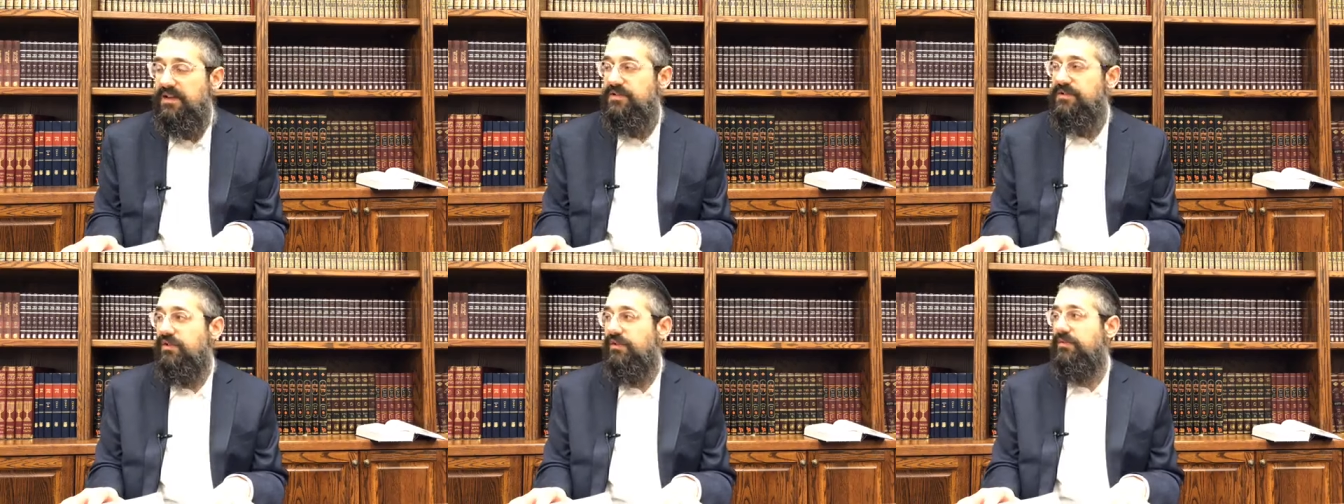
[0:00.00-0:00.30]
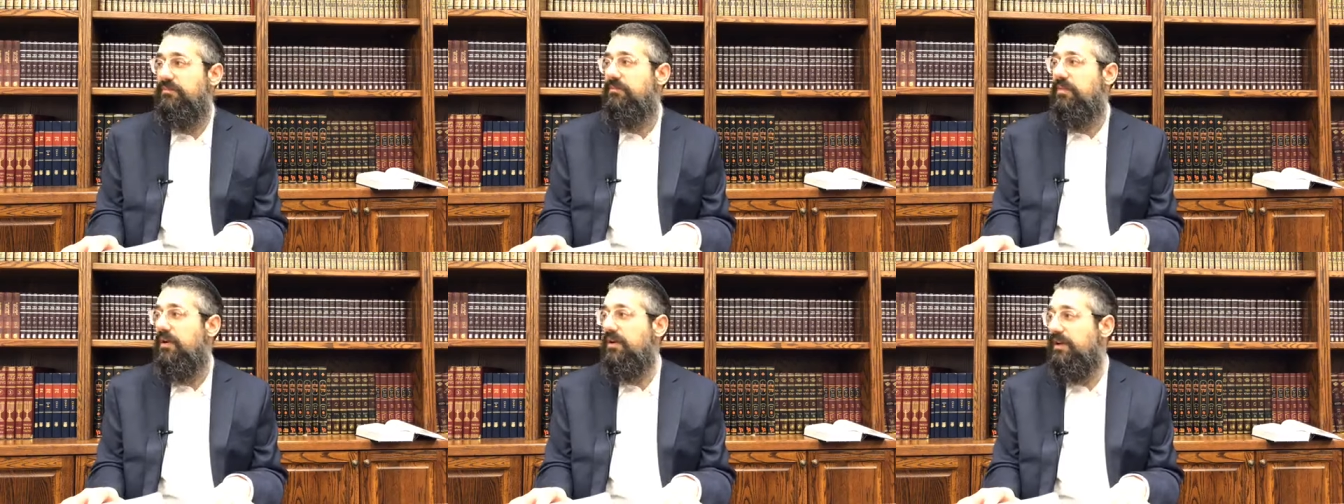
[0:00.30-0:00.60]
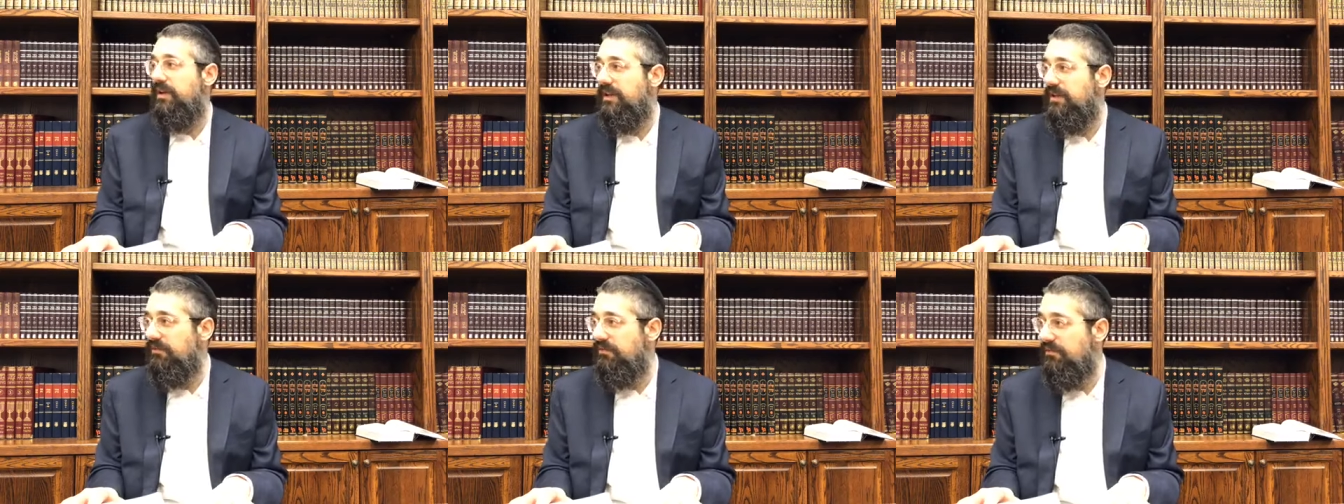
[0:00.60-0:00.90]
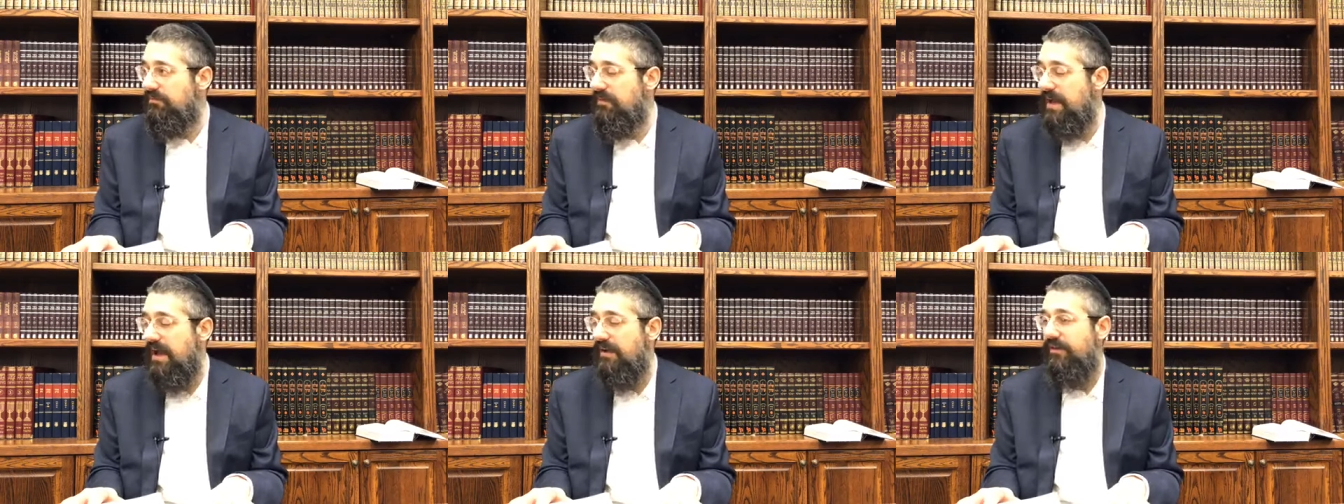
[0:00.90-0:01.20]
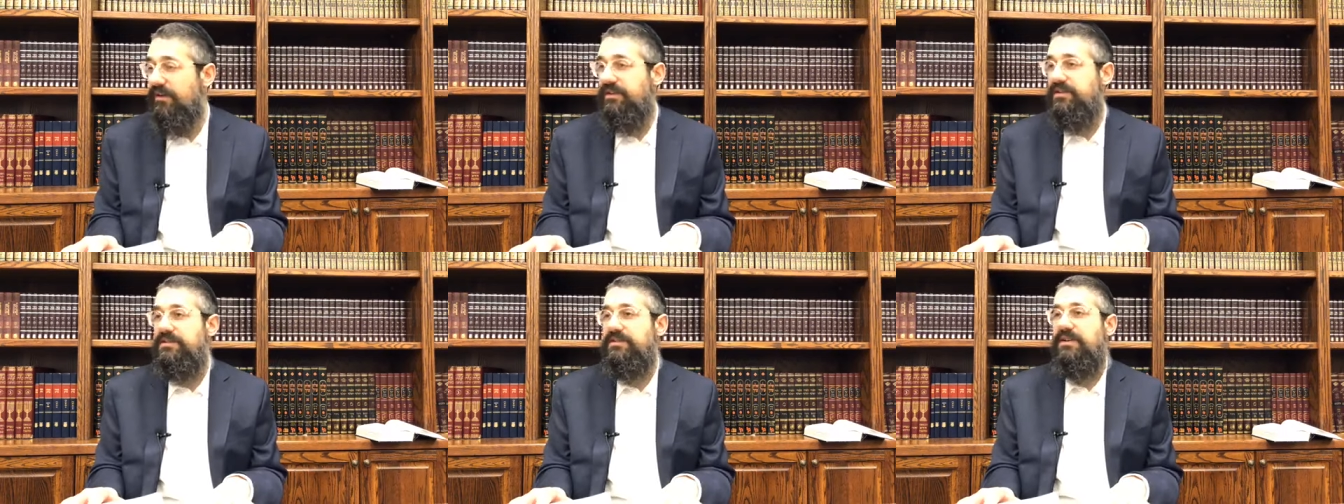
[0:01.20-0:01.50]
So in Pocking, there were
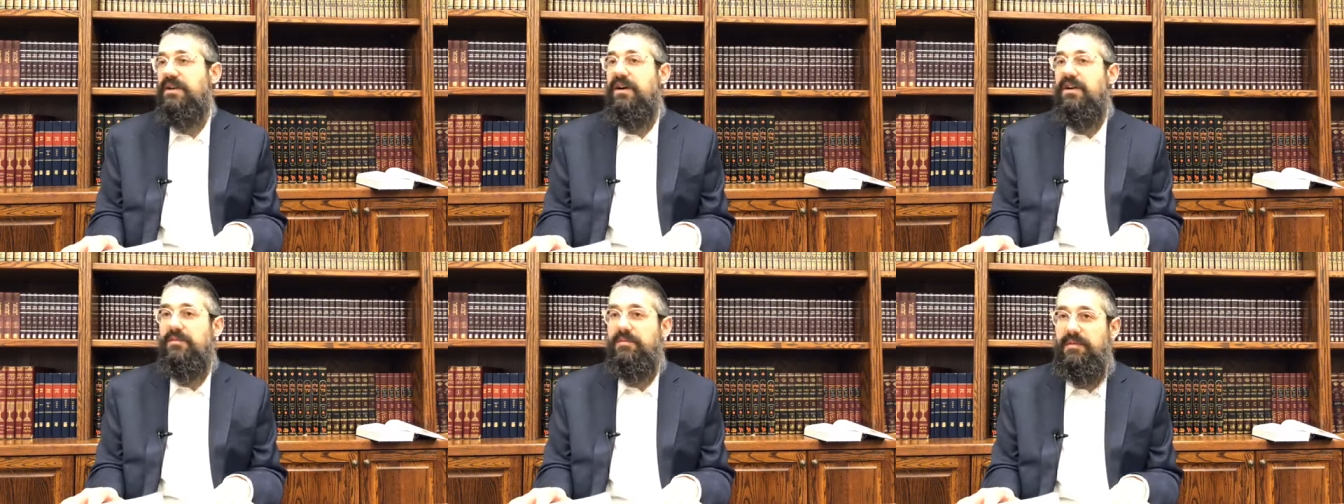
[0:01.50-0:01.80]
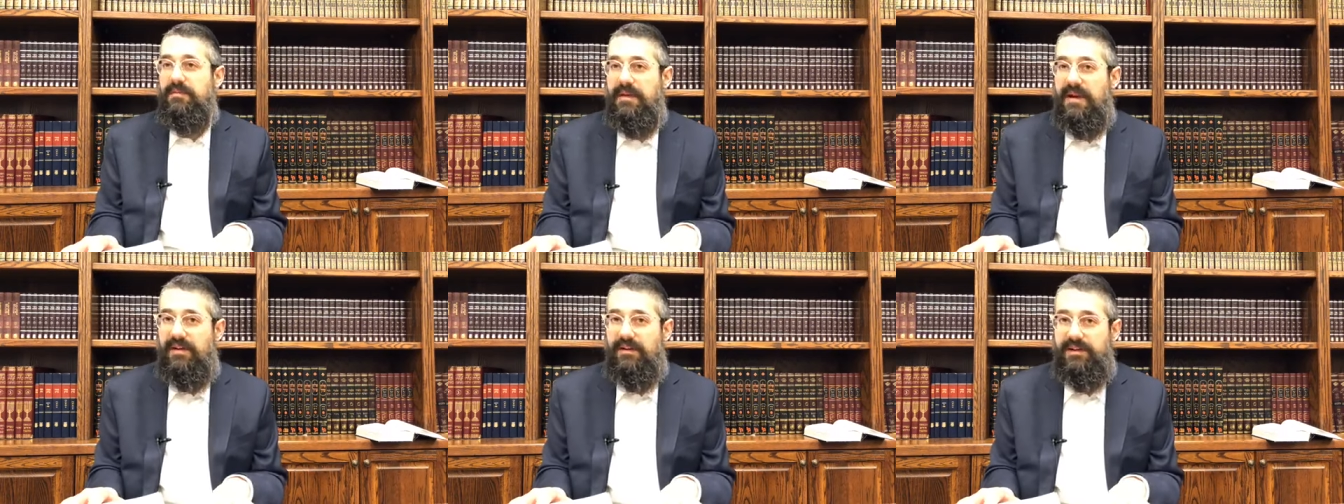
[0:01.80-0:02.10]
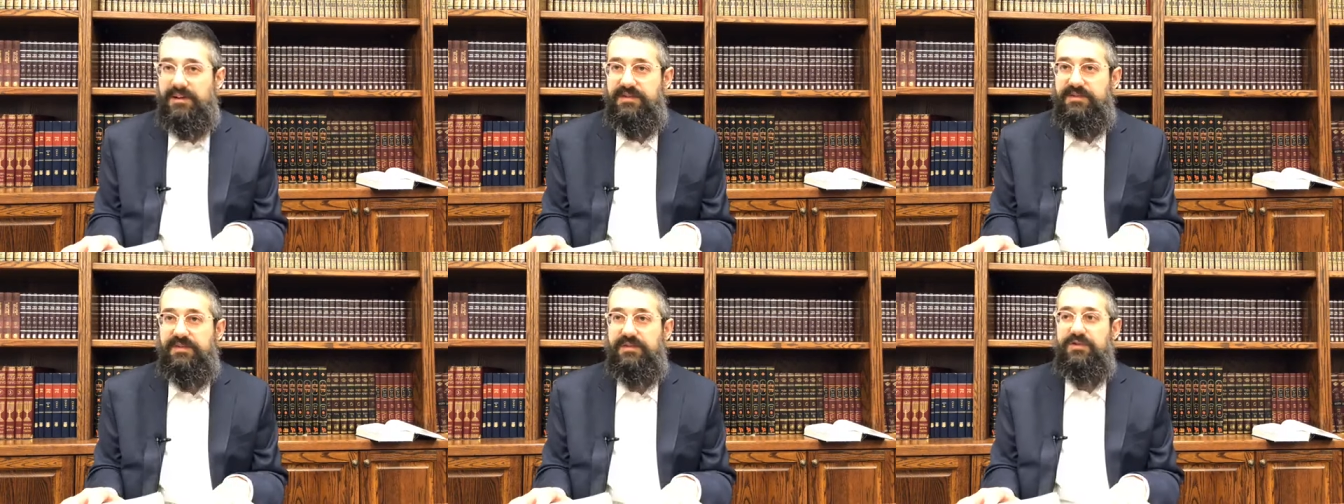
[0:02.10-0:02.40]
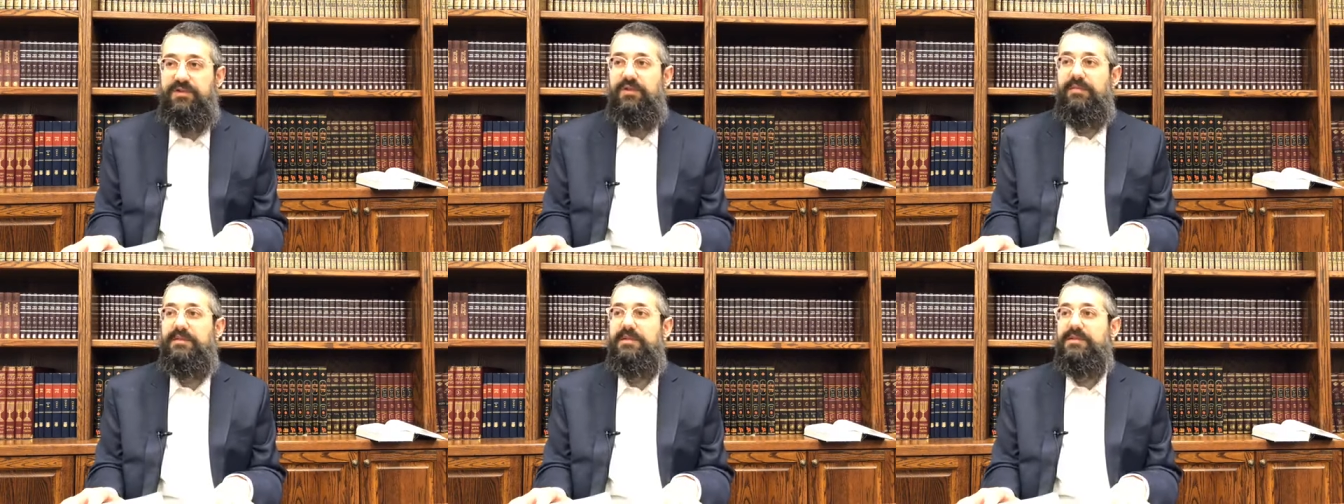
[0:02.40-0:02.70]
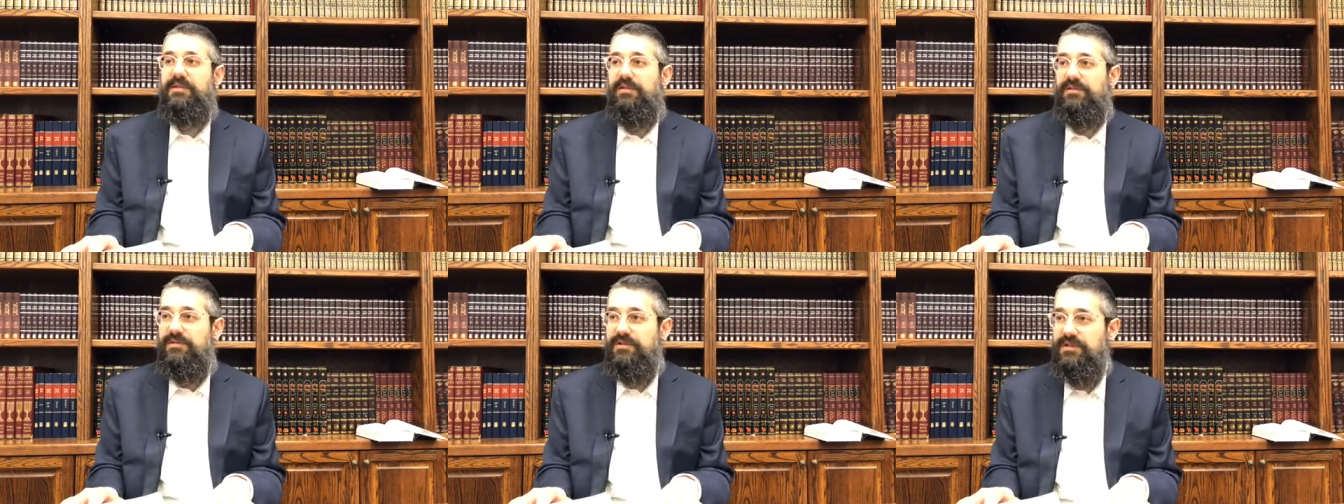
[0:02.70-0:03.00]
barracks, army barracks for German
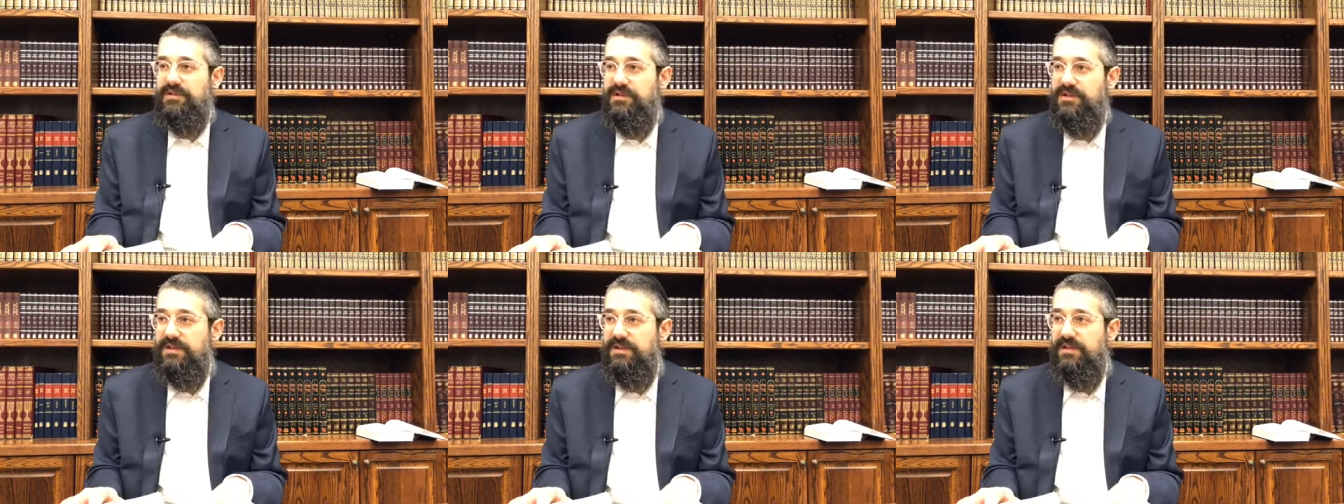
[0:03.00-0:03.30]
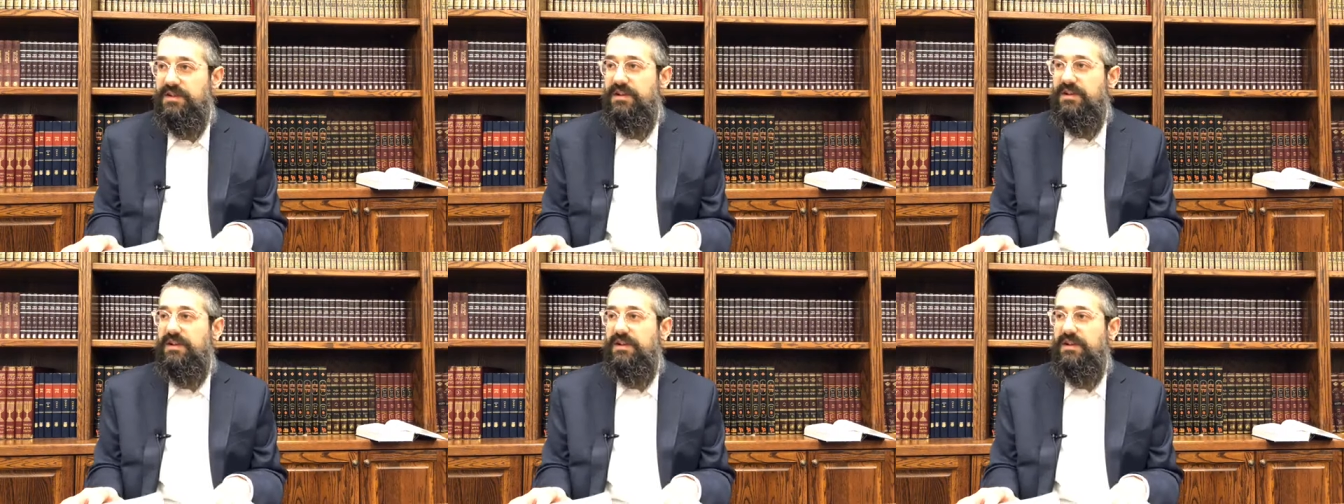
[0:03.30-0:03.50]
soldiers.